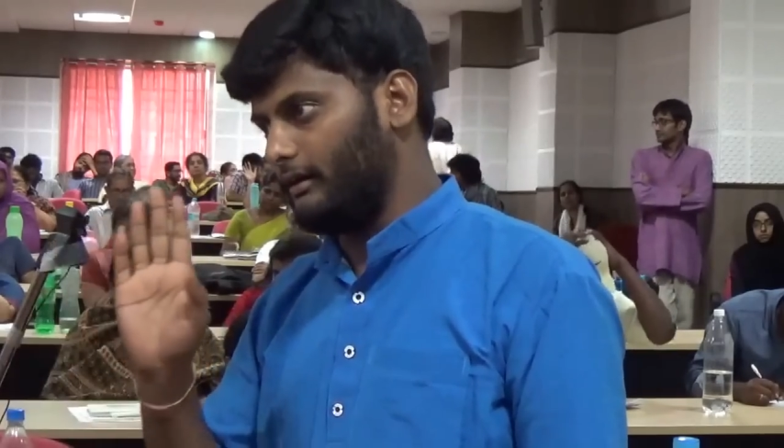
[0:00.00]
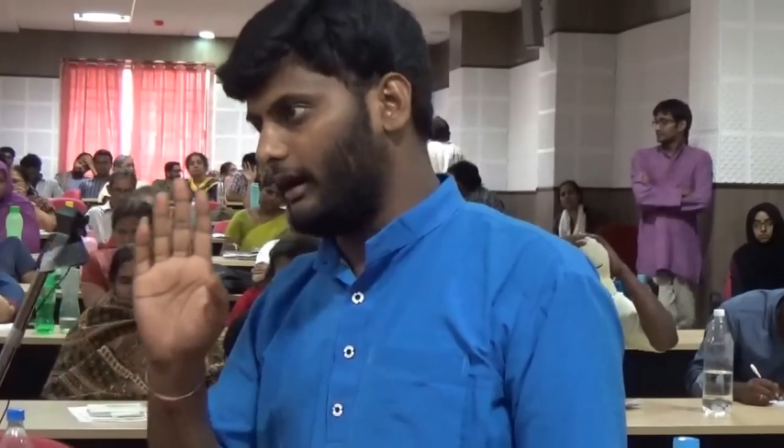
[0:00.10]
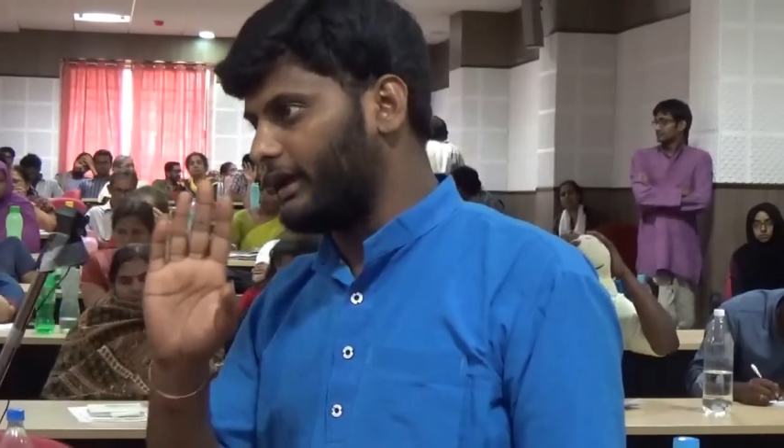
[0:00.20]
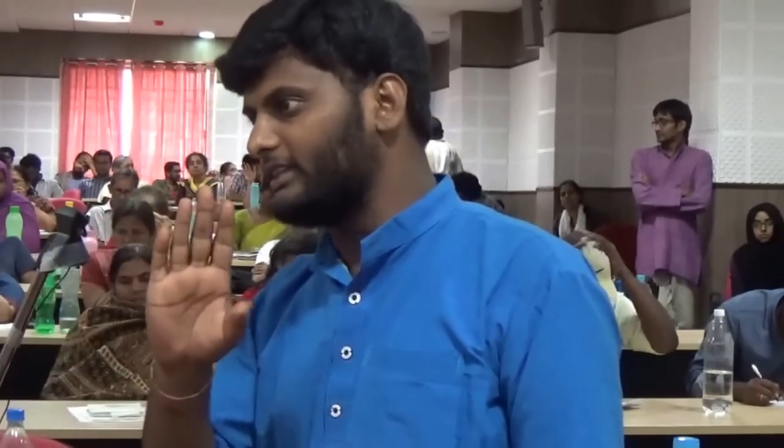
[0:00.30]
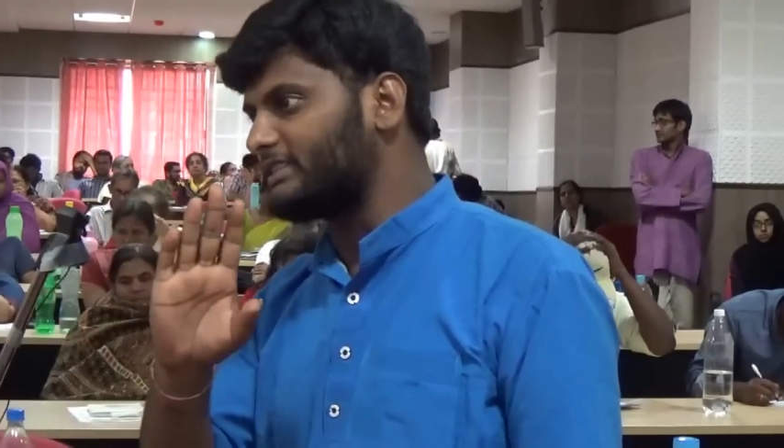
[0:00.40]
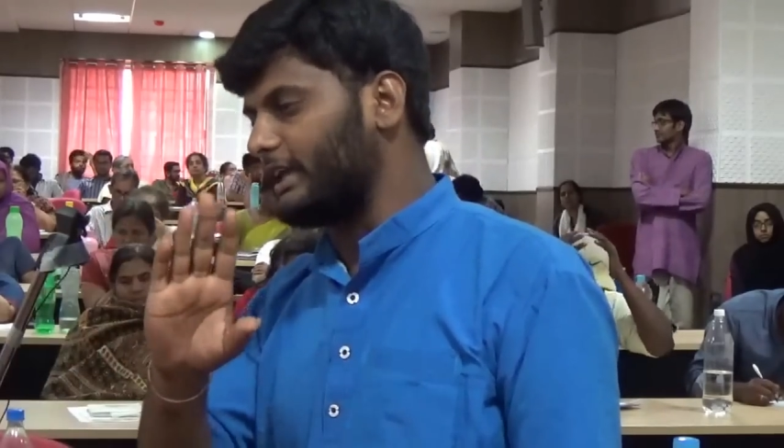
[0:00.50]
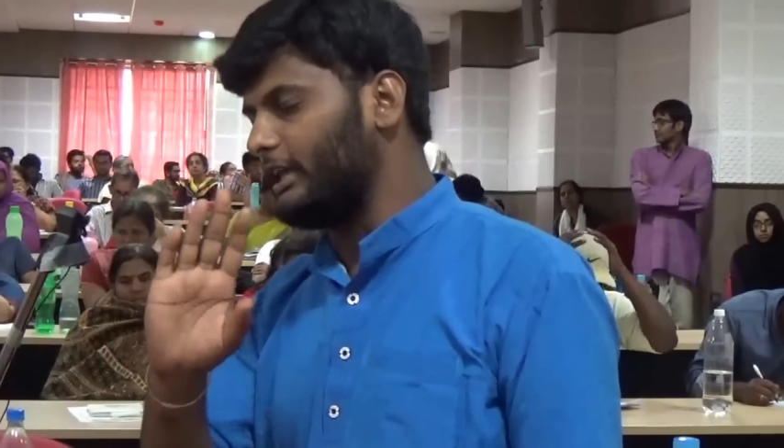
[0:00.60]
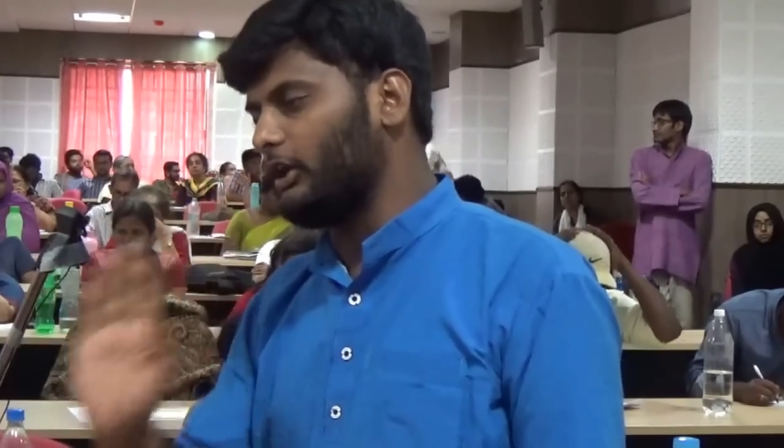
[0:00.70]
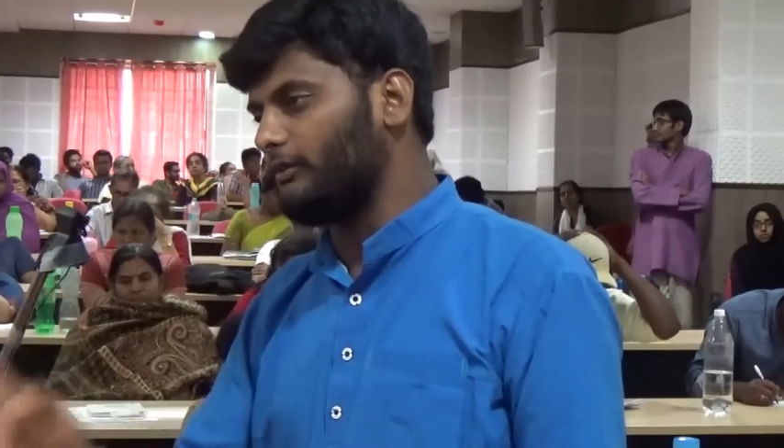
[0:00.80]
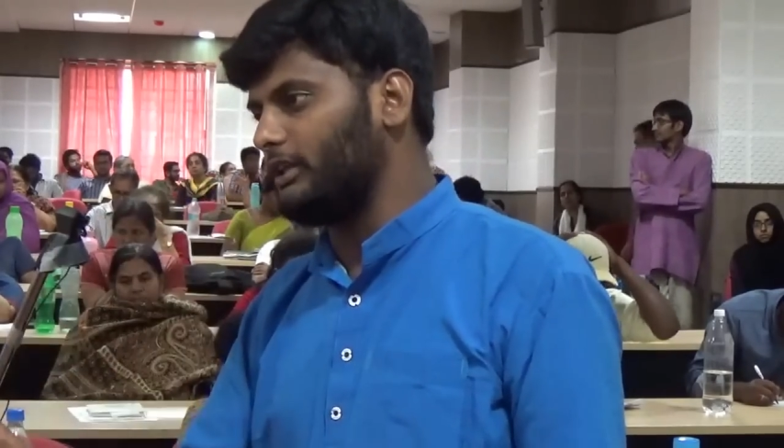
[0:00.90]
against
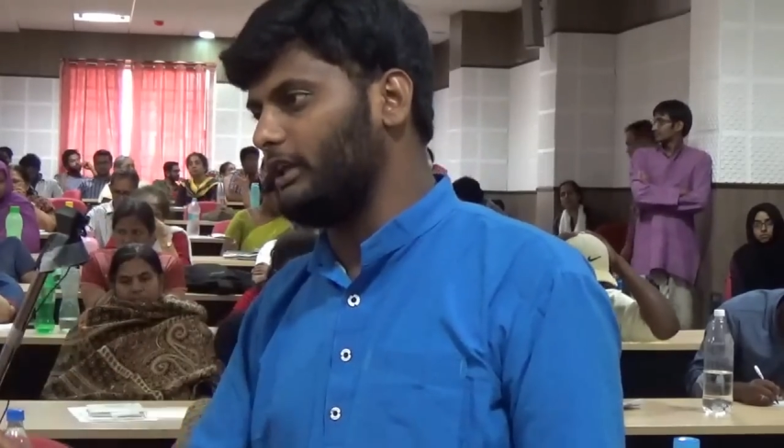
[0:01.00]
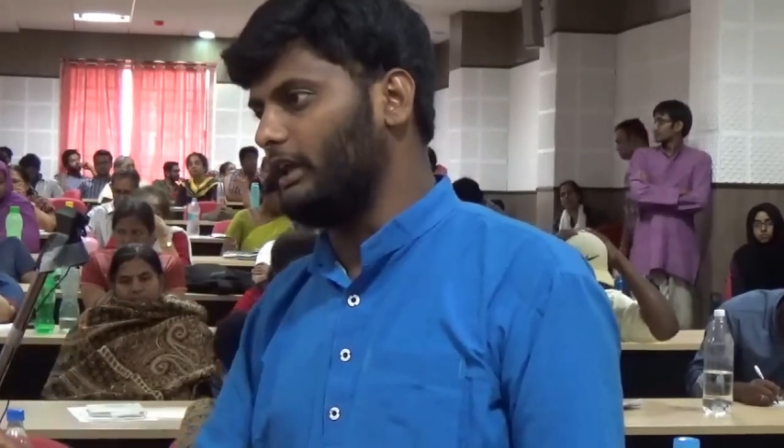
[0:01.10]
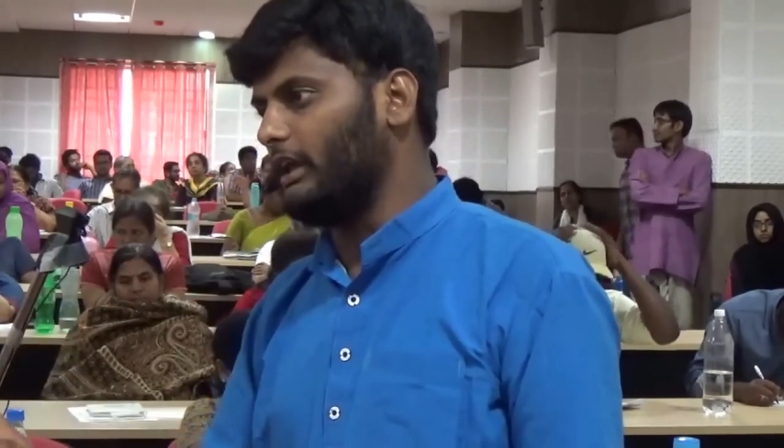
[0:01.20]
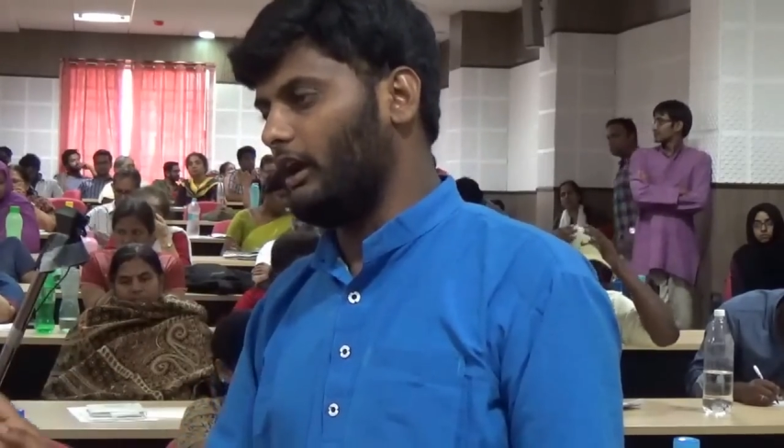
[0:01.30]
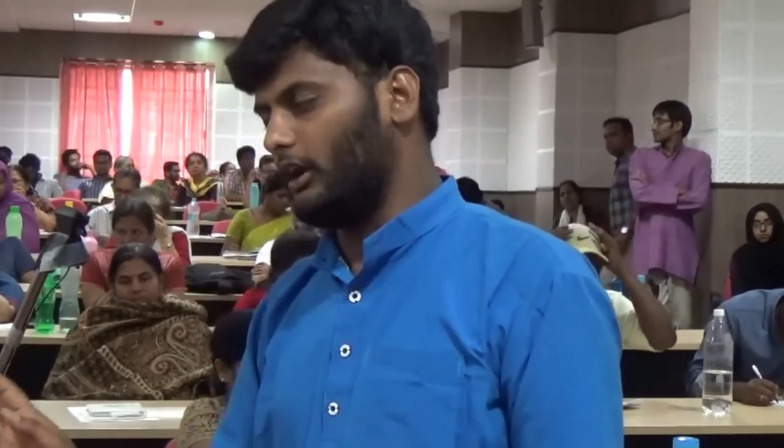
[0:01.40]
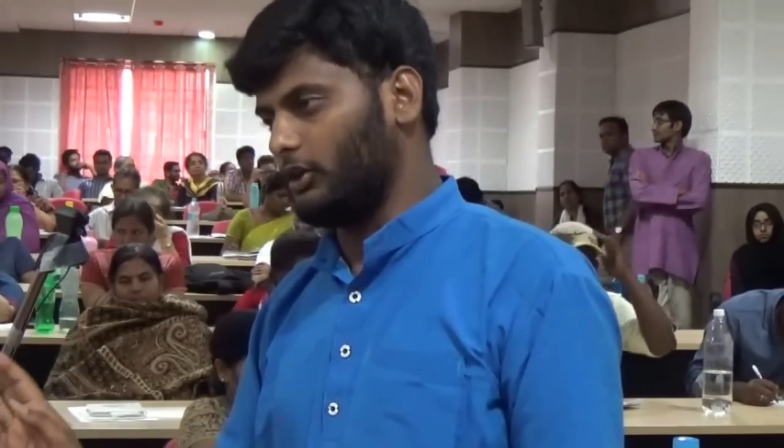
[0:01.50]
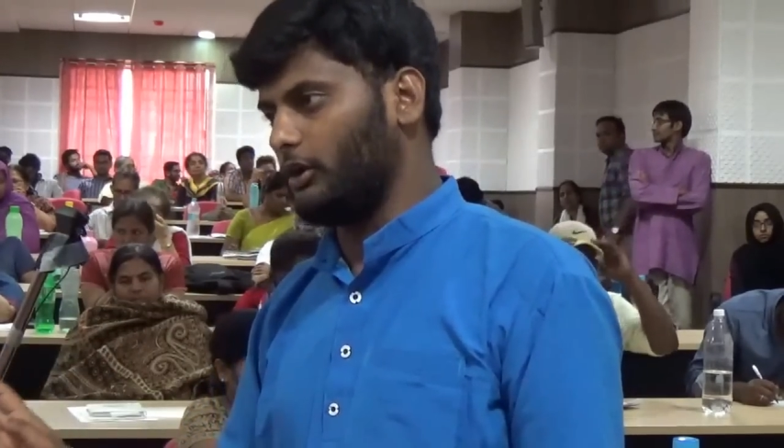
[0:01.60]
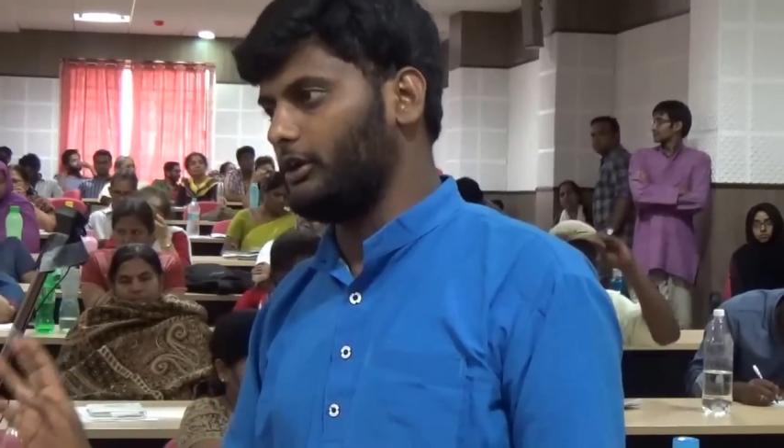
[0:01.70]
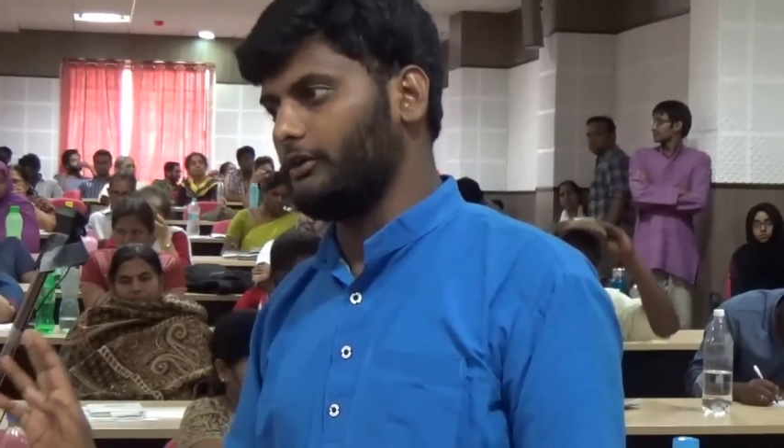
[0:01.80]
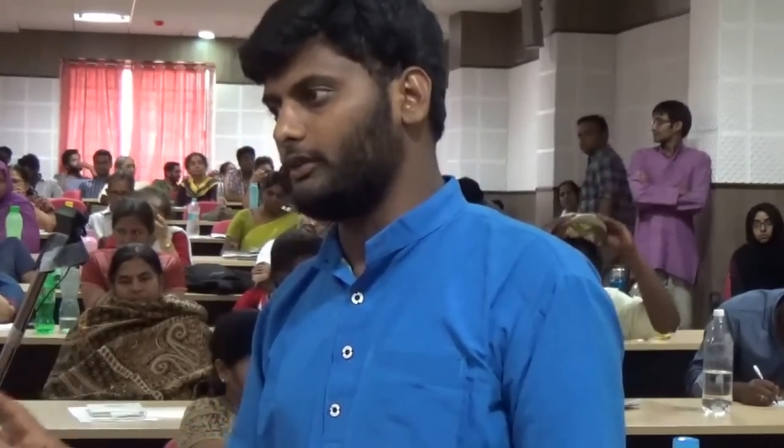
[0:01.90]
any of the
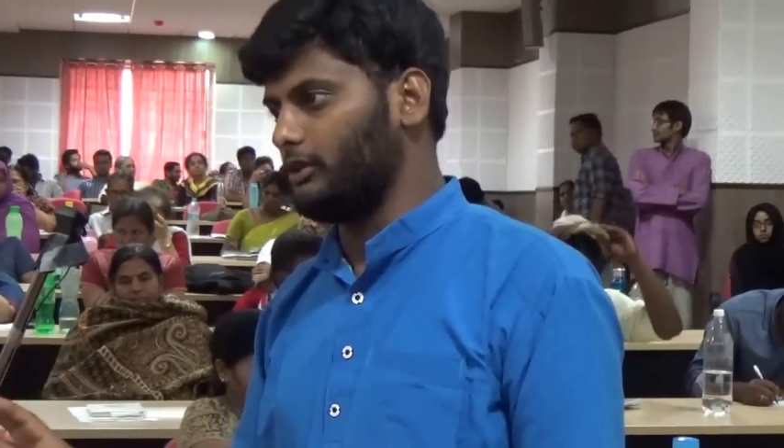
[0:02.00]
authority of